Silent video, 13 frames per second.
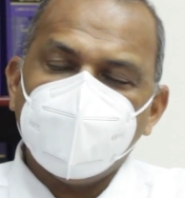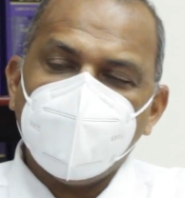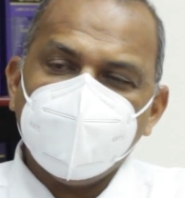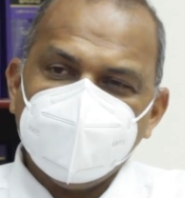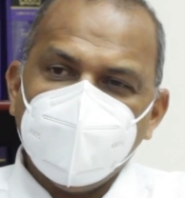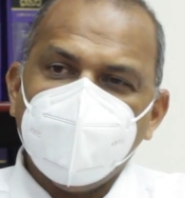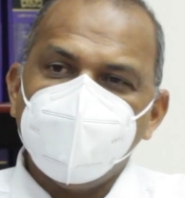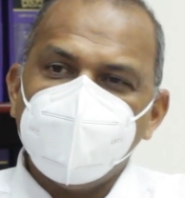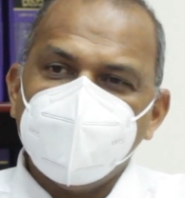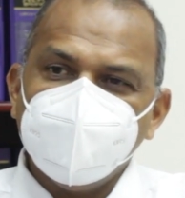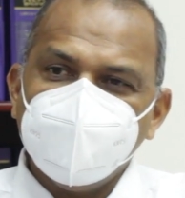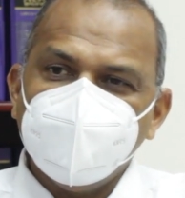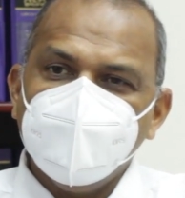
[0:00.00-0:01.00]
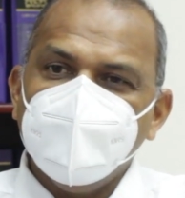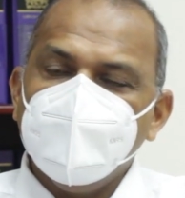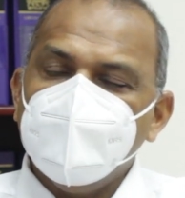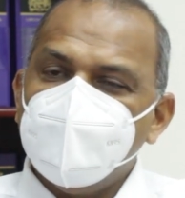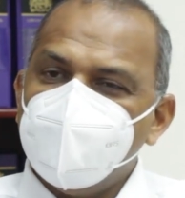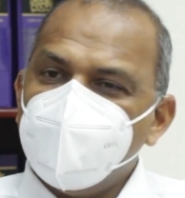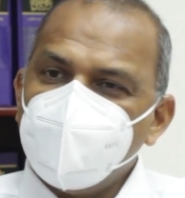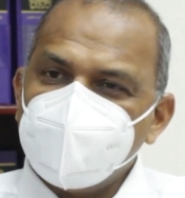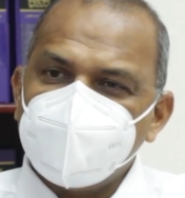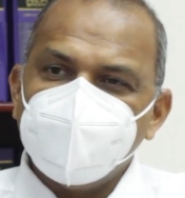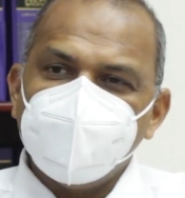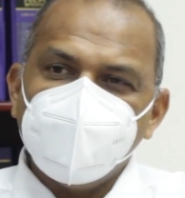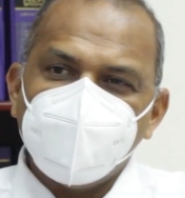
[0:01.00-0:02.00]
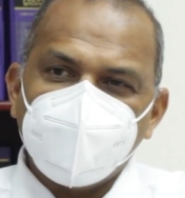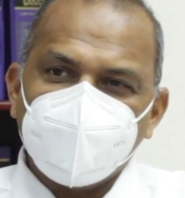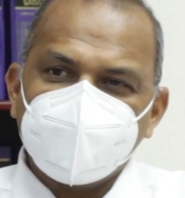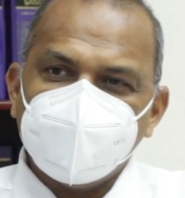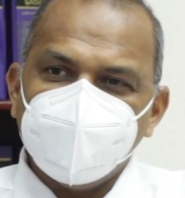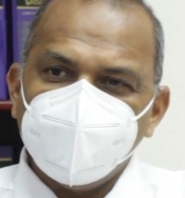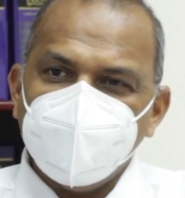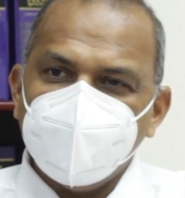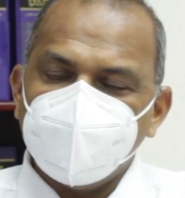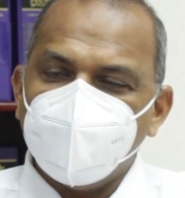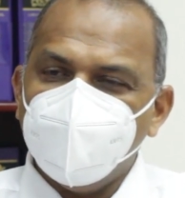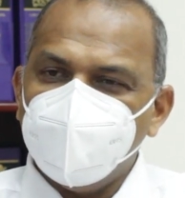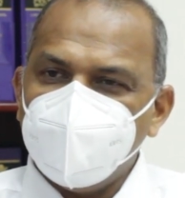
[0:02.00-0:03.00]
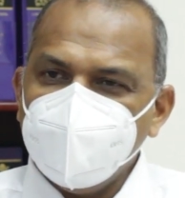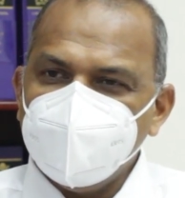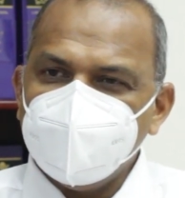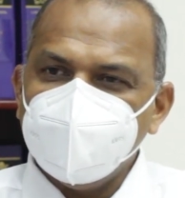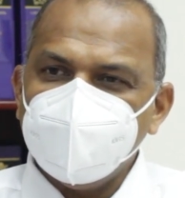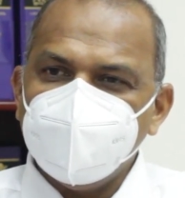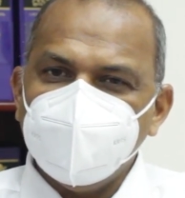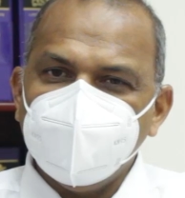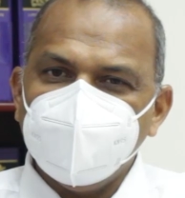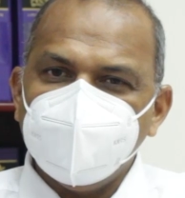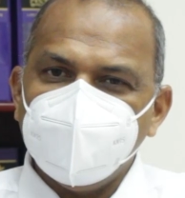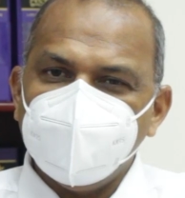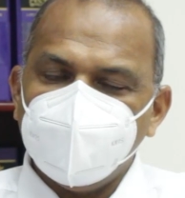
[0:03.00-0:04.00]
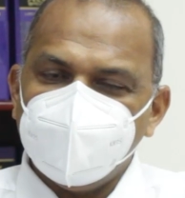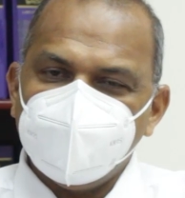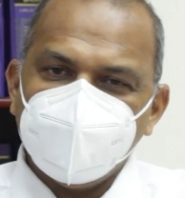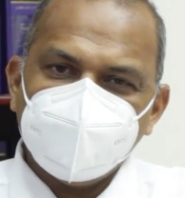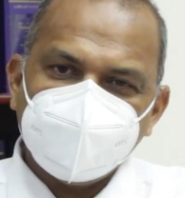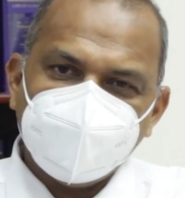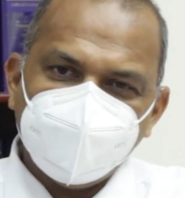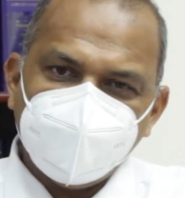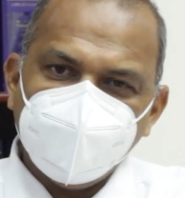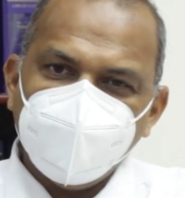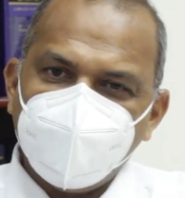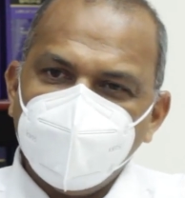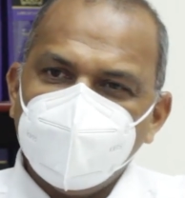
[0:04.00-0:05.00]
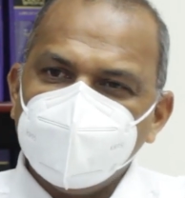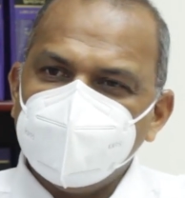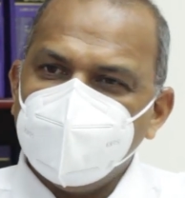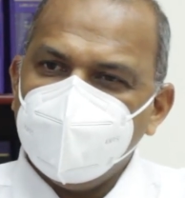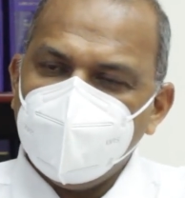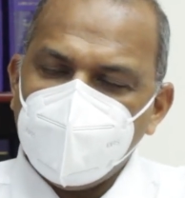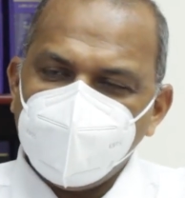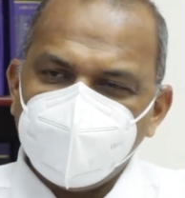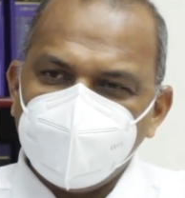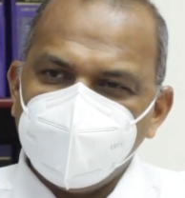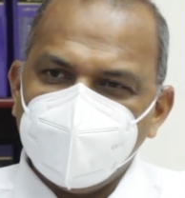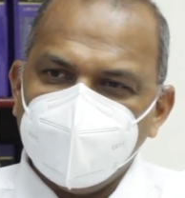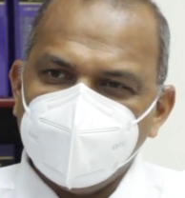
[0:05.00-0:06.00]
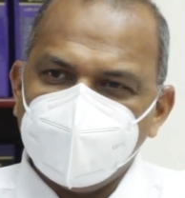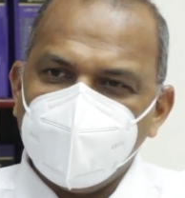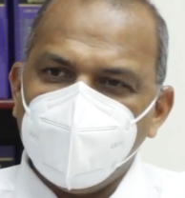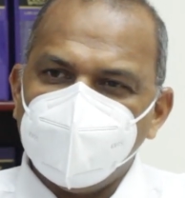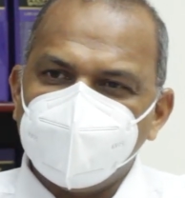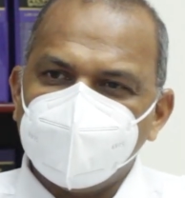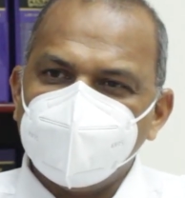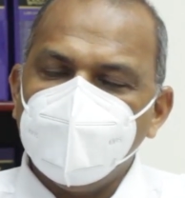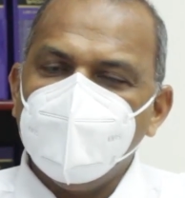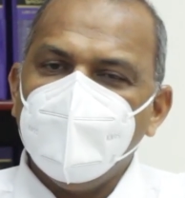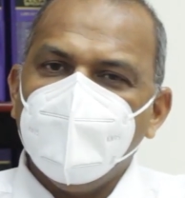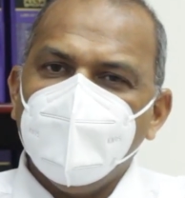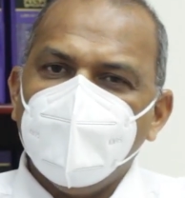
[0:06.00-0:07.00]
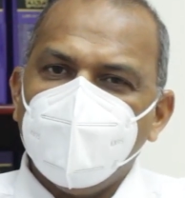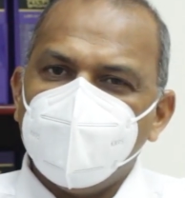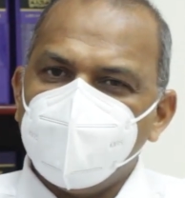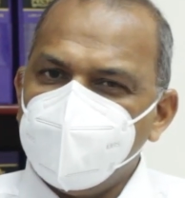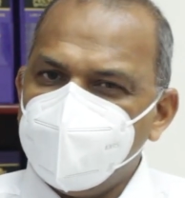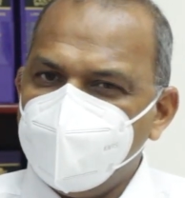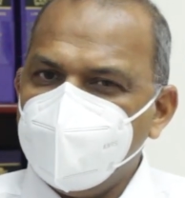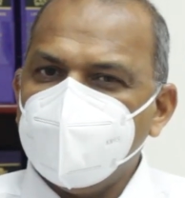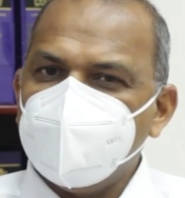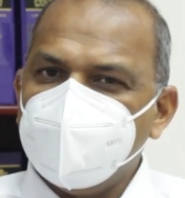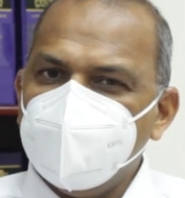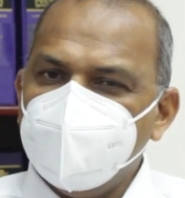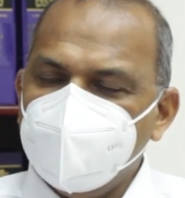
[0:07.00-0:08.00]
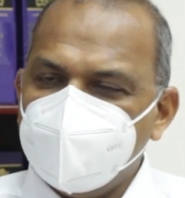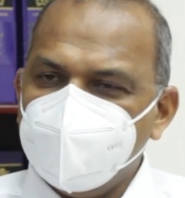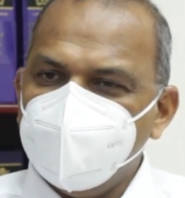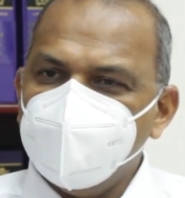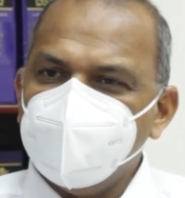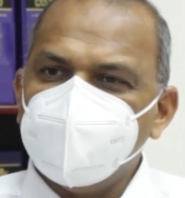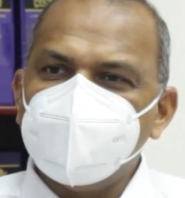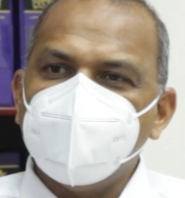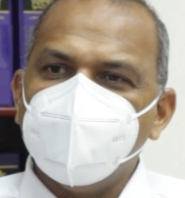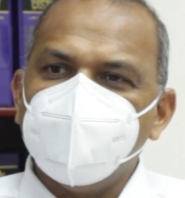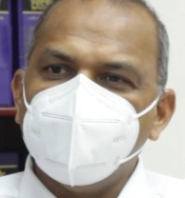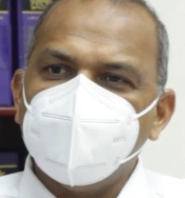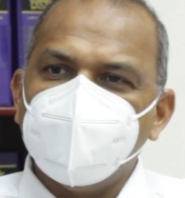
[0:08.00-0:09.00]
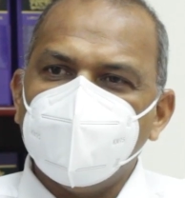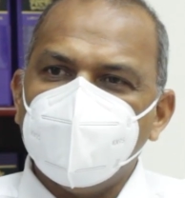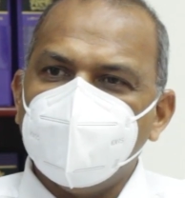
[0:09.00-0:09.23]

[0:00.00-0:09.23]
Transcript: at Diamond. Most of the works have been completed. There are just a few things that they have to finish off, and we feel that they can do so